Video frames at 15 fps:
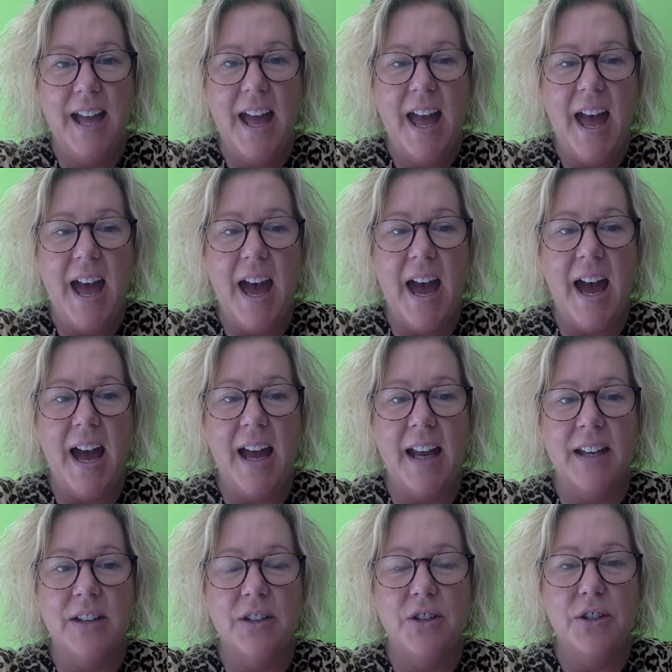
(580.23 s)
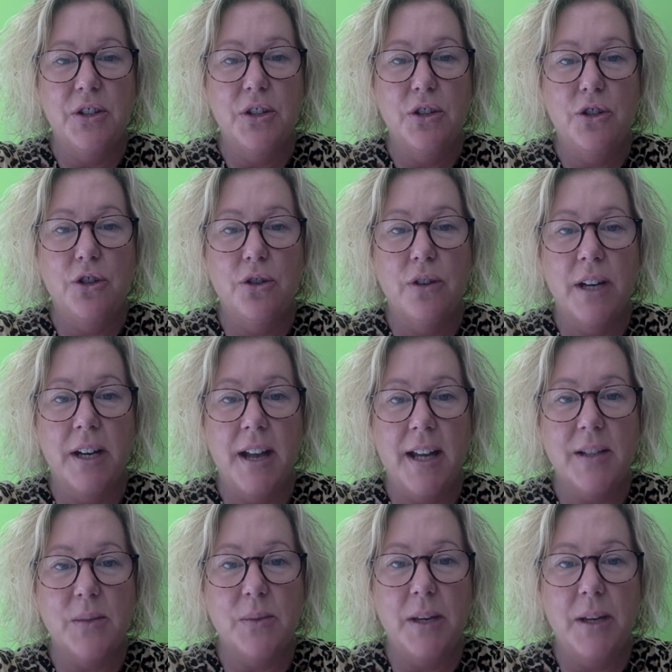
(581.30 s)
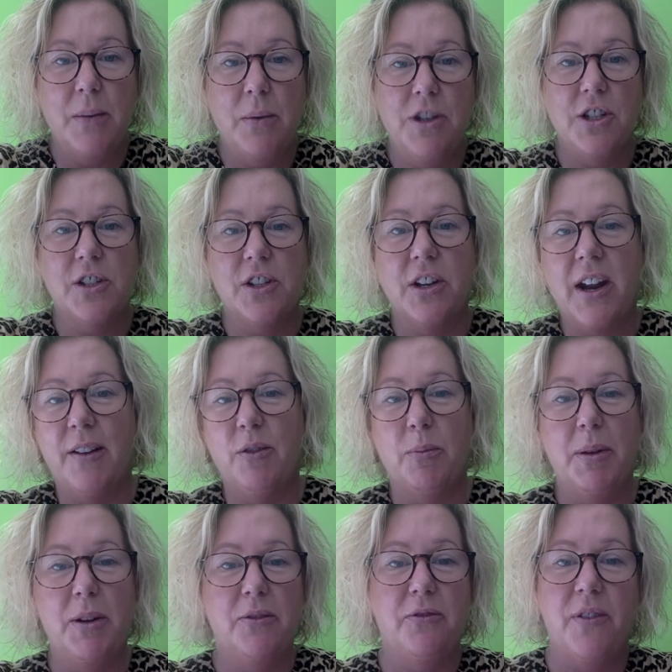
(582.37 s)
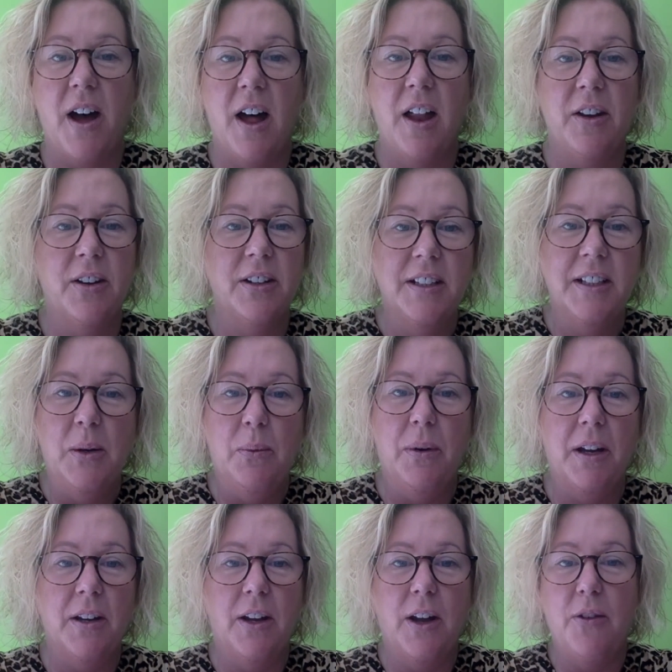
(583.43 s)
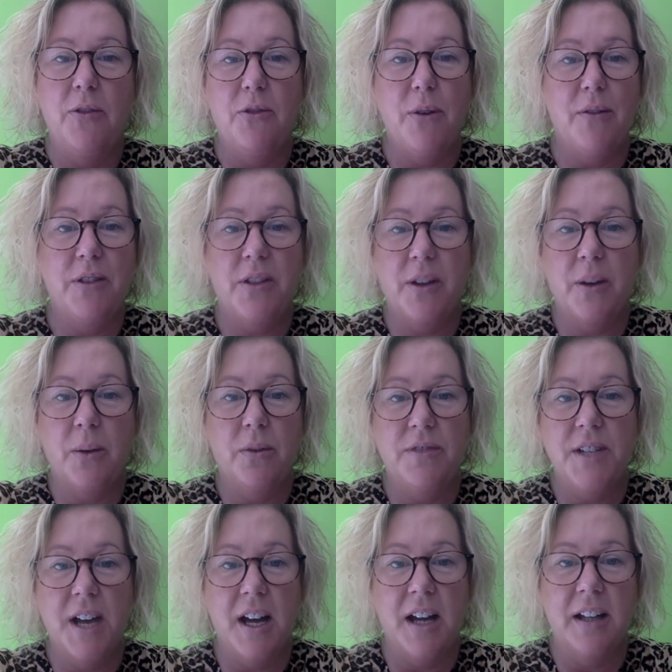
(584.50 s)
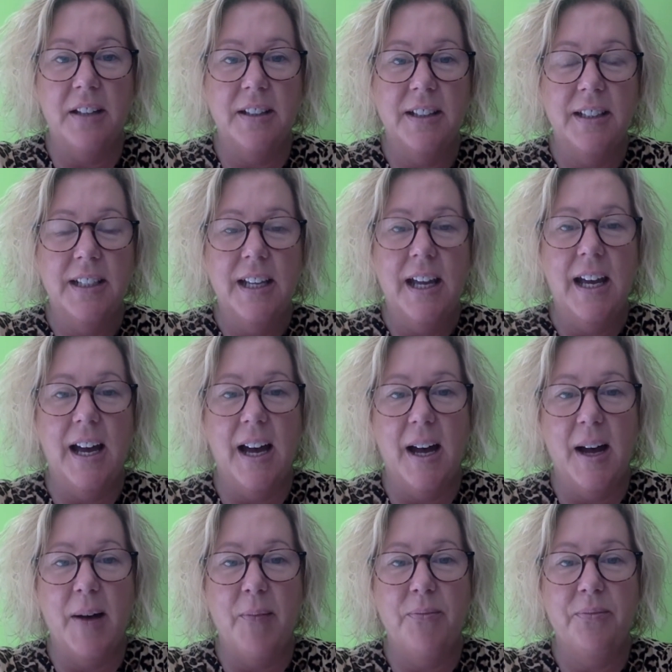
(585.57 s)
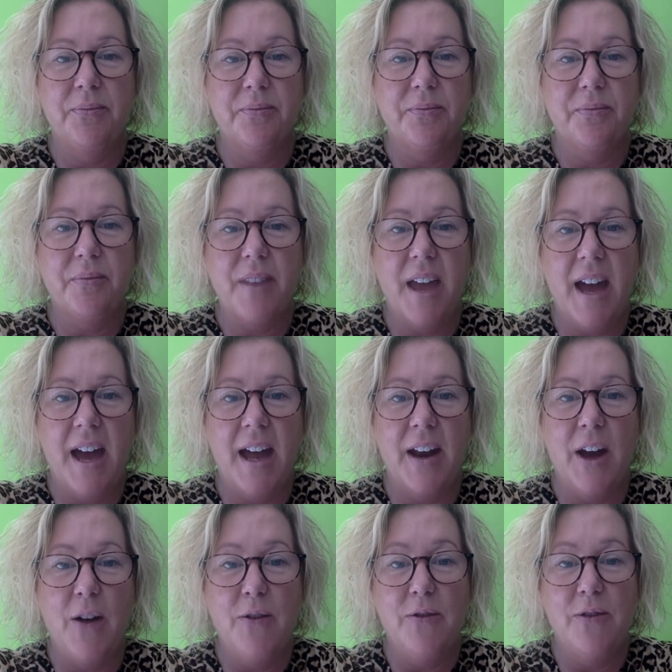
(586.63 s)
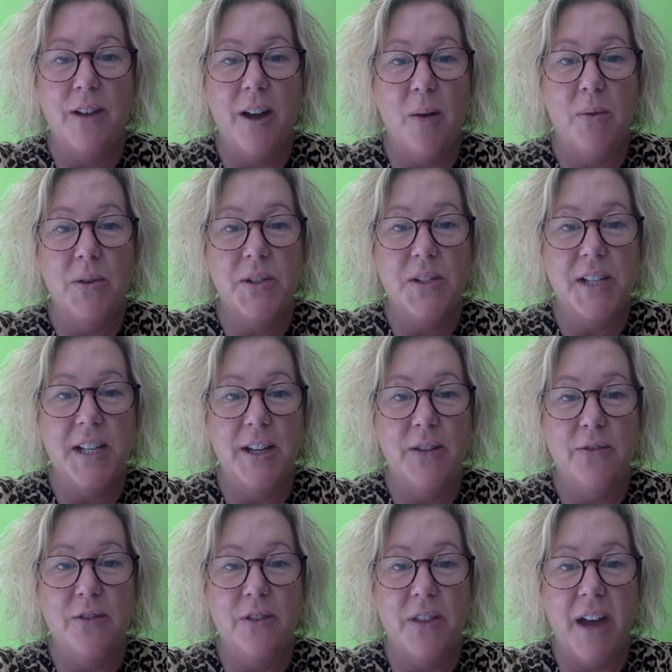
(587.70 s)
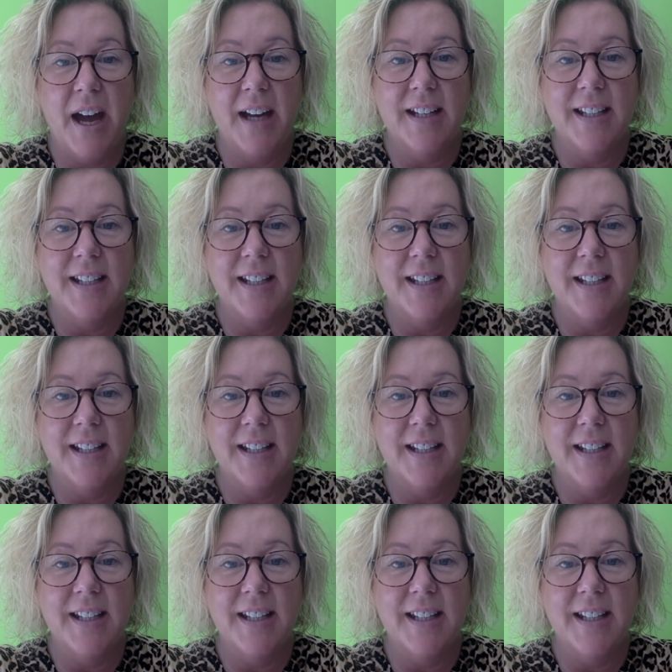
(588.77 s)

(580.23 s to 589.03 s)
and during next week we're just going to have a bit of fun. We're going to go through everything we've done, and hopefully I will see you for that.